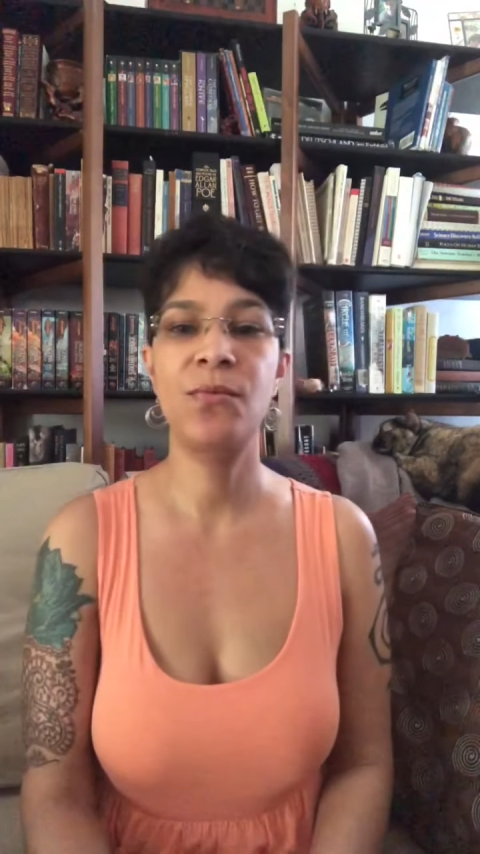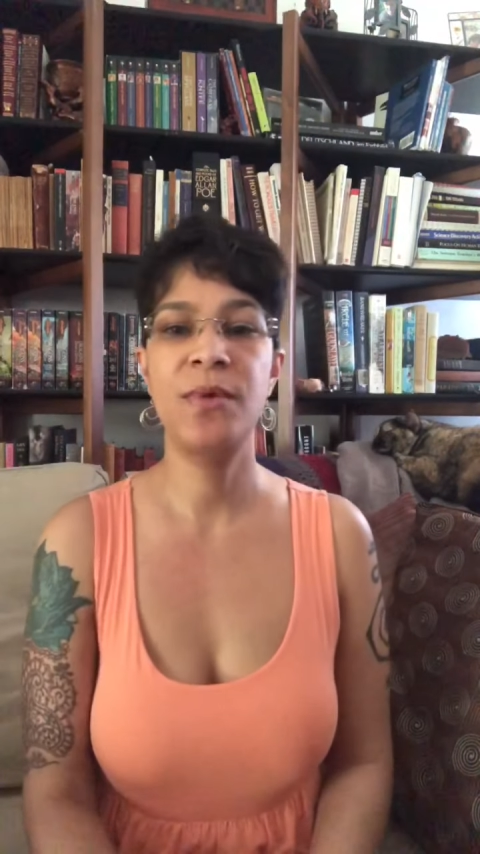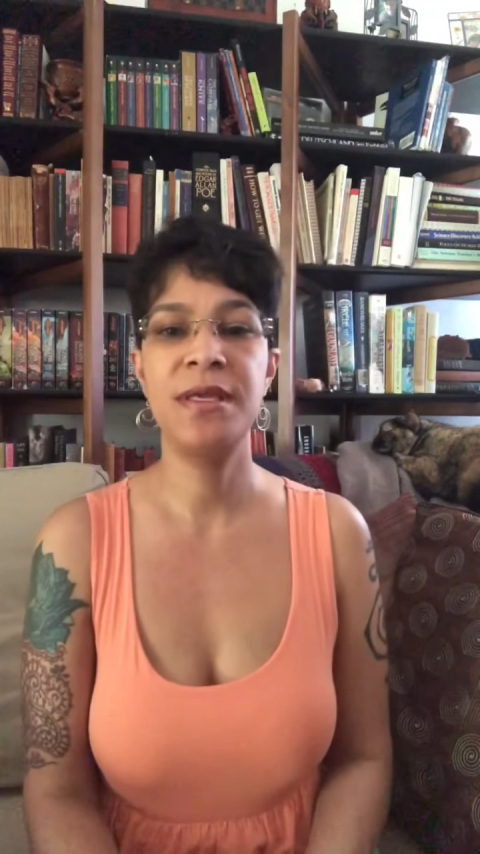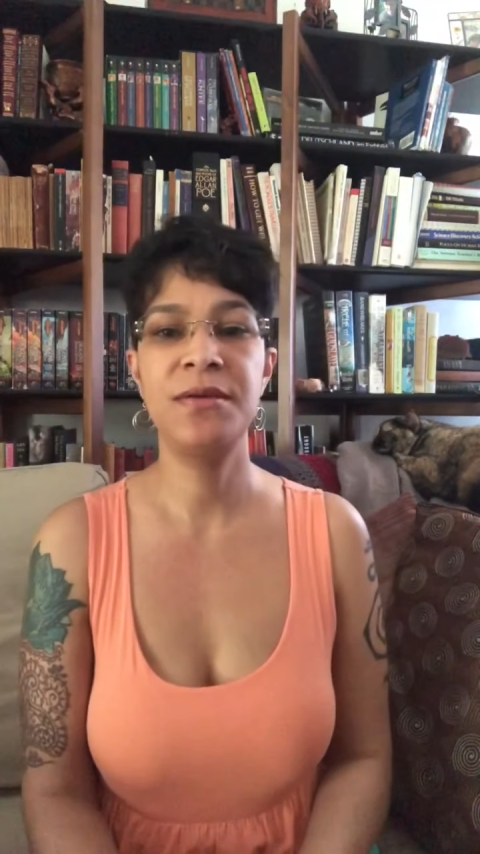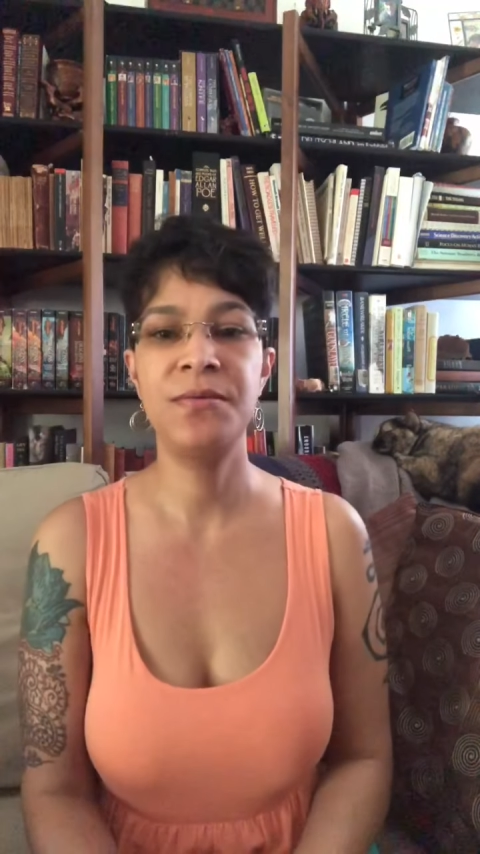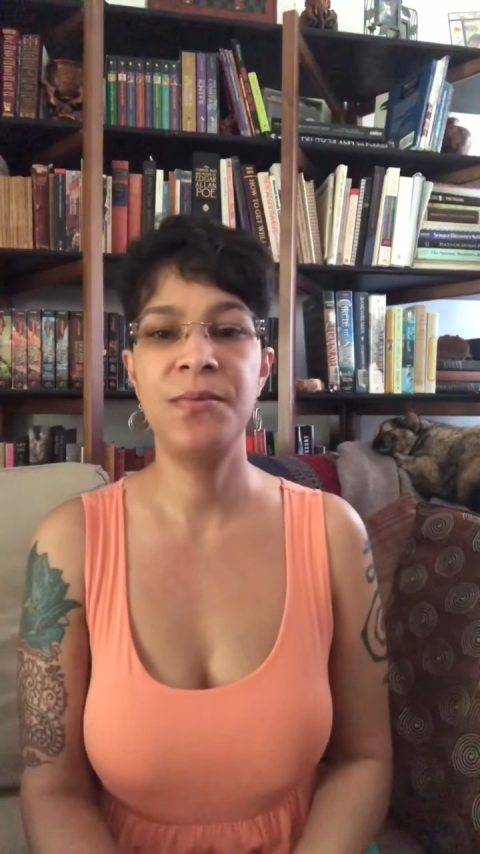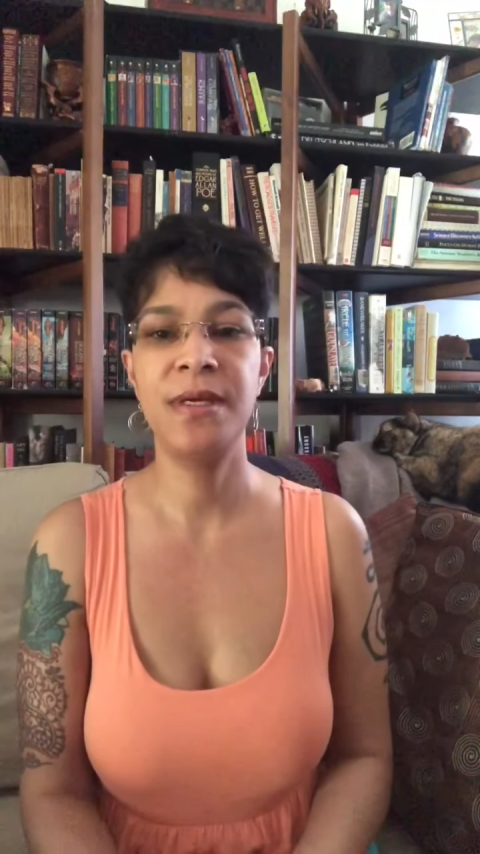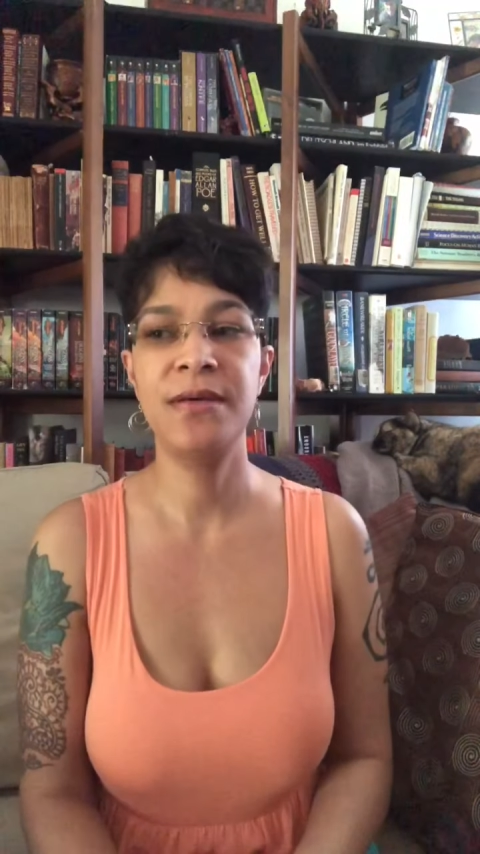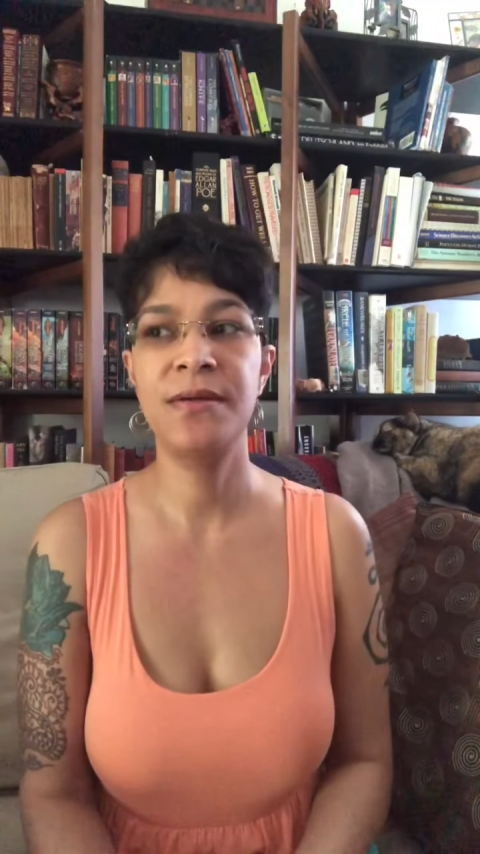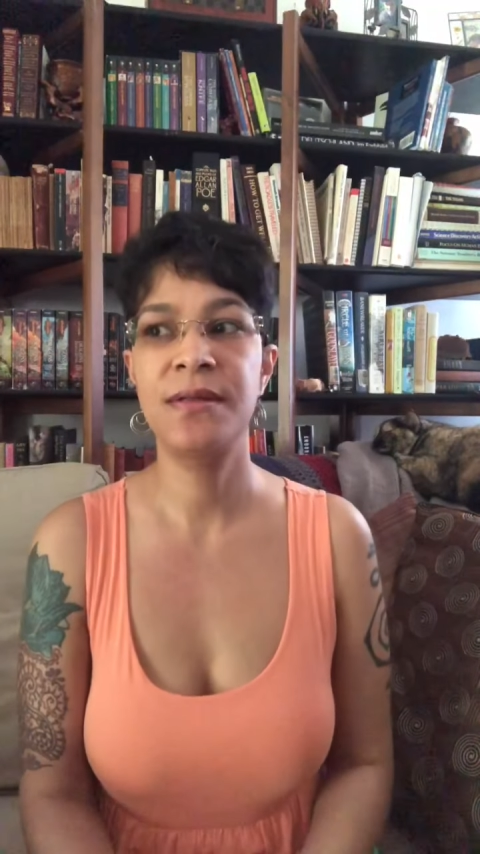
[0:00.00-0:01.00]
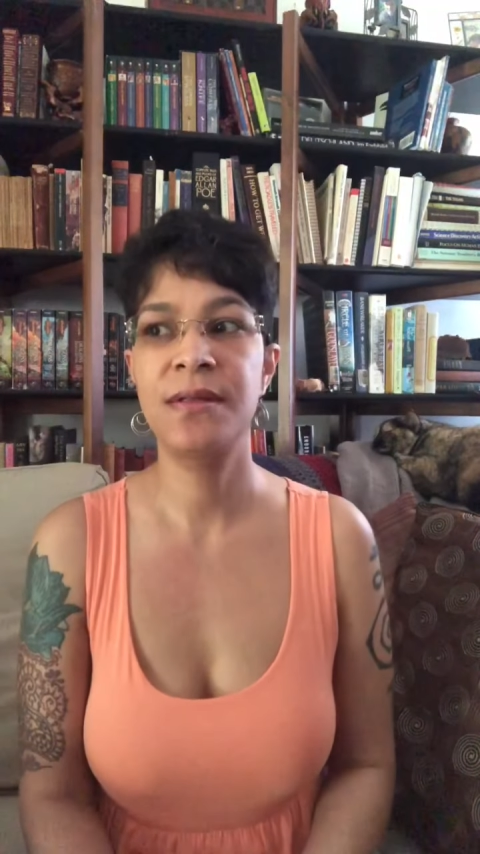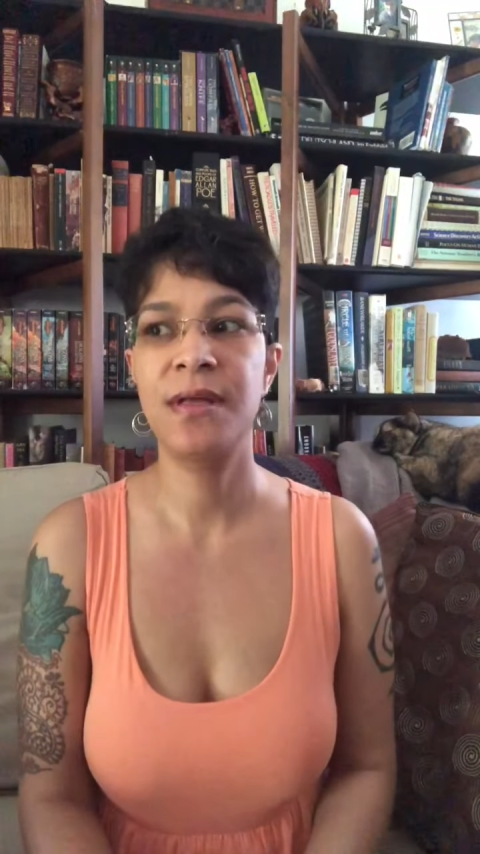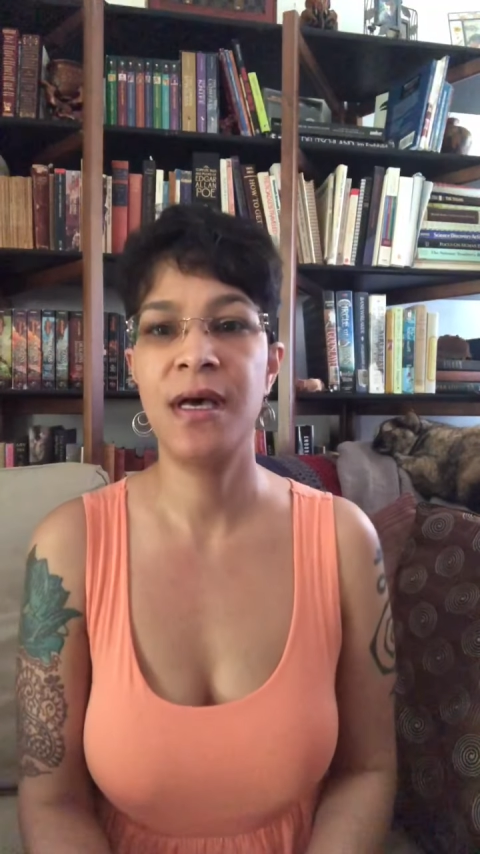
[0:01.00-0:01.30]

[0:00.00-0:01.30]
we will